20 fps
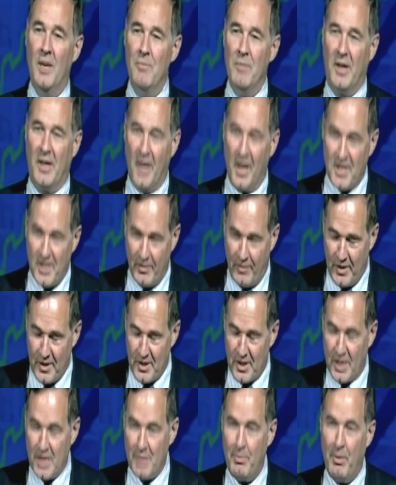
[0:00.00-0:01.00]
And because of
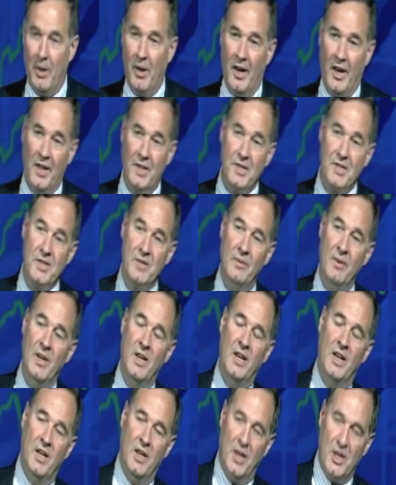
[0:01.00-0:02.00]
this experience,
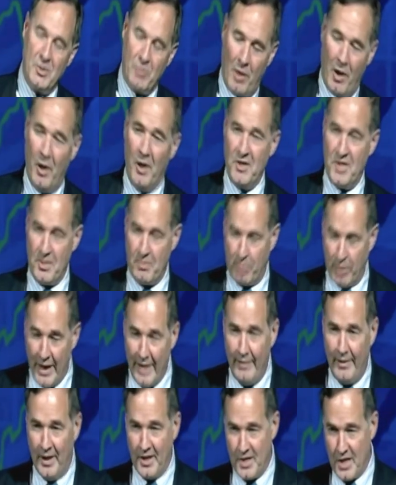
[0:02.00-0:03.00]
as well as his
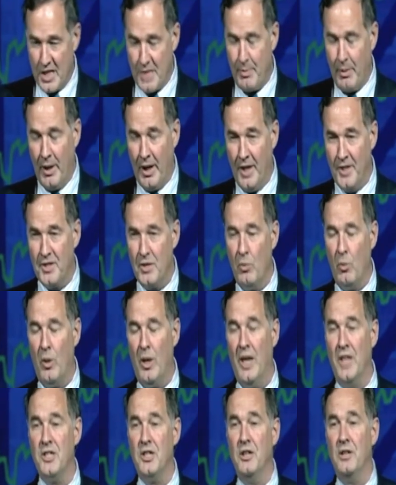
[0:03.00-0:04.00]
previous experience in
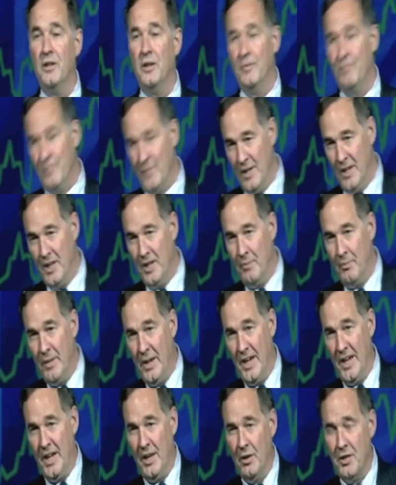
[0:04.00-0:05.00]
Washington,
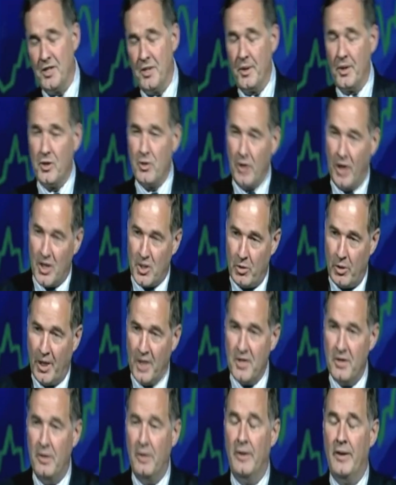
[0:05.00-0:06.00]
many years at the
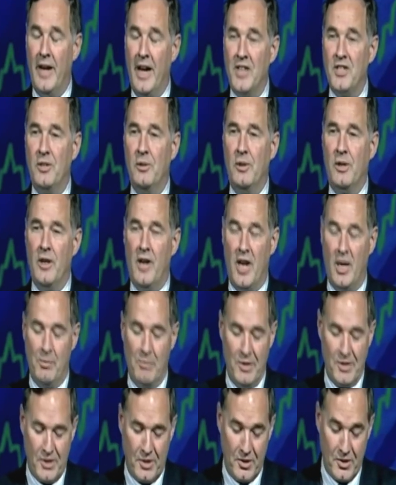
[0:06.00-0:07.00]
Treasury as an international
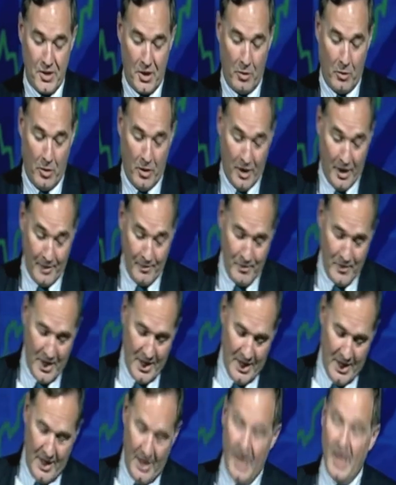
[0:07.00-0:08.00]
economist and so on,
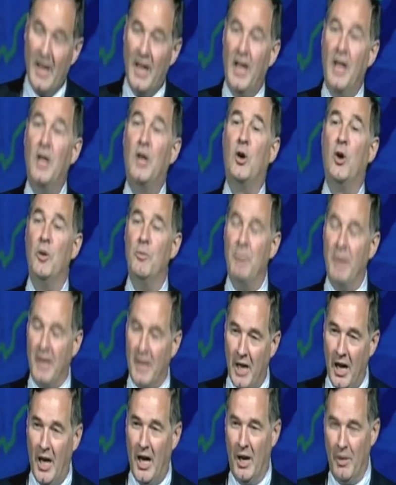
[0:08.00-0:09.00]
he could
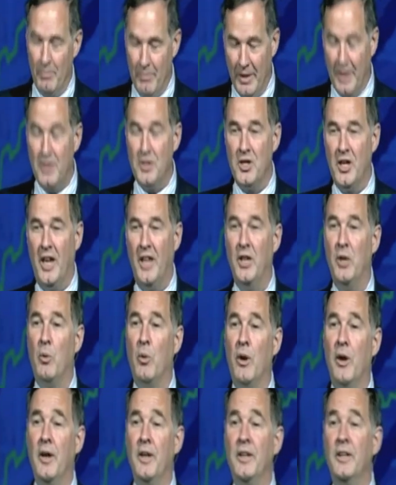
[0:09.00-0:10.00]
become, in
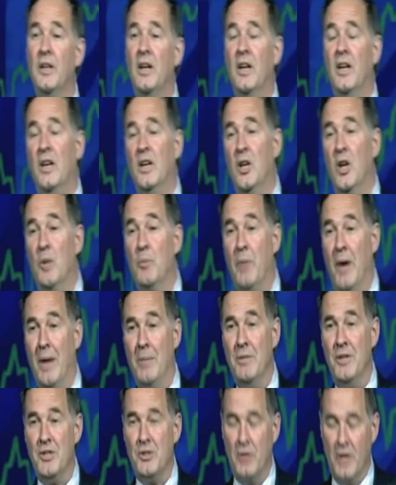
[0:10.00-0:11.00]
January,
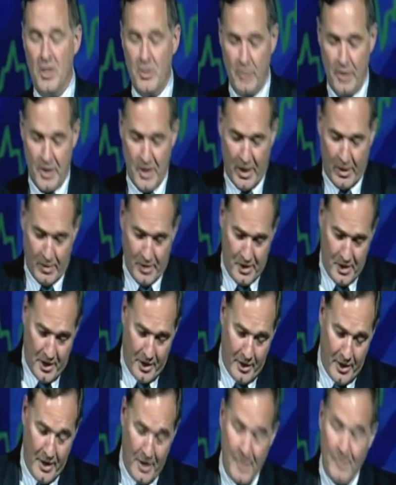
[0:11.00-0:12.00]
Obama's Treasury
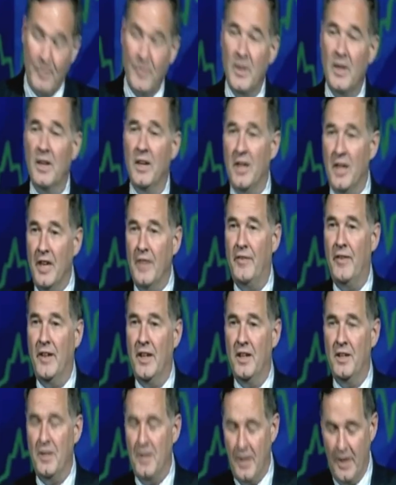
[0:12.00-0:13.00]
Secretary if
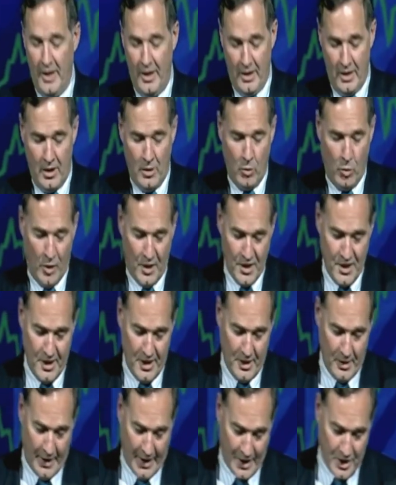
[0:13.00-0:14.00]
he indeed wins
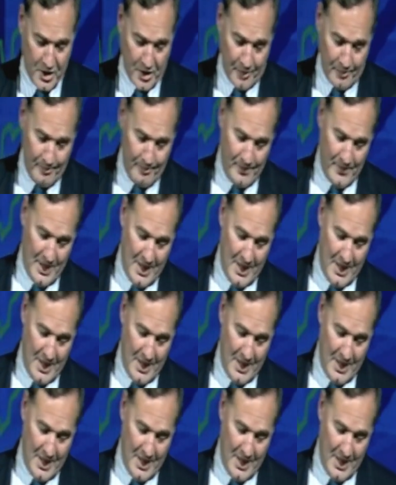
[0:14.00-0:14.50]
the election.